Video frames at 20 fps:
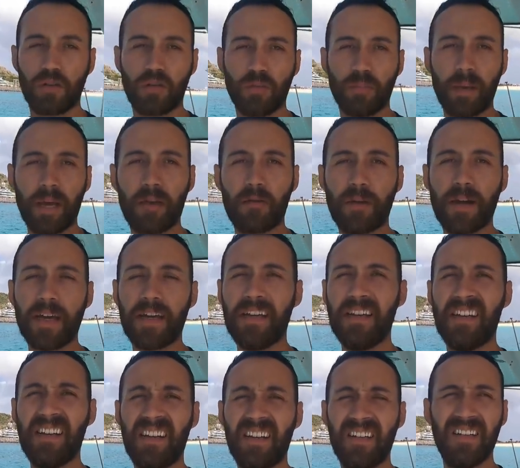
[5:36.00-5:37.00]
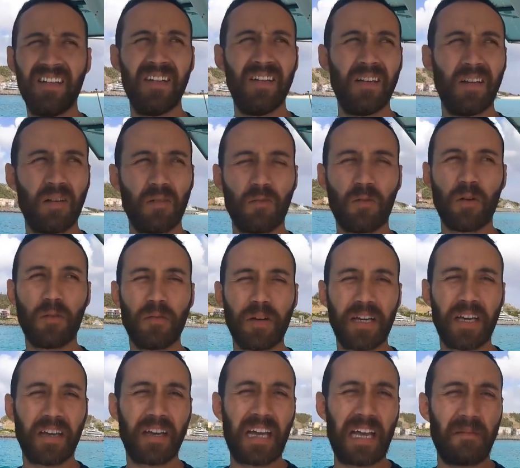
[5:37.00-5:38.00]
to Bekwe, where we
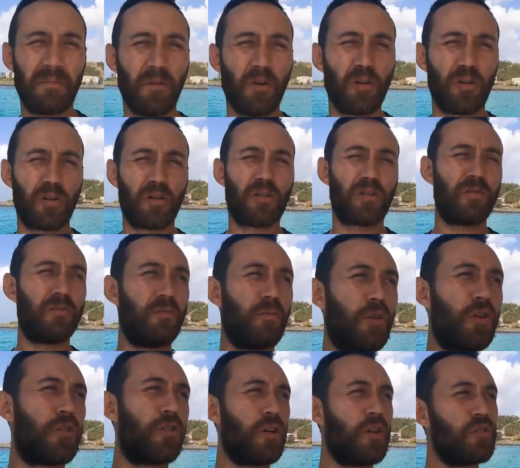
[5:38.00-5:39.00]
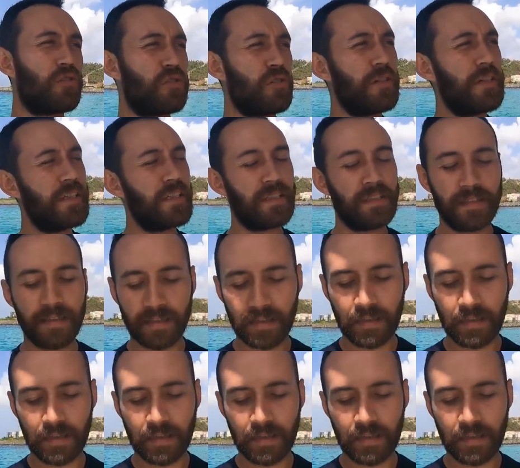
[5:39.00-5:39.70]
can get more groceries.